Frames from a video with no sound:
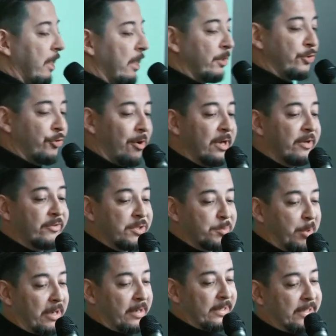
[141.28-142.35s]
drivers
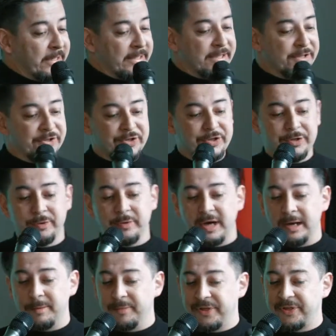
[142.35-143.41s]
behind it is to
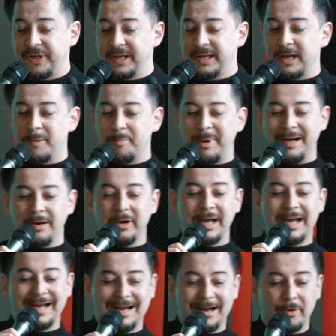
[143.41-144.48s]
think about
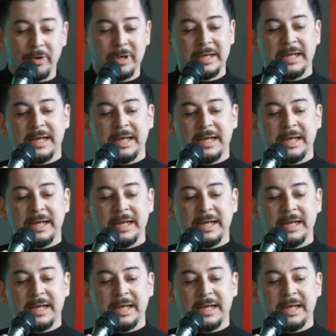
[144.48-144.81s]
how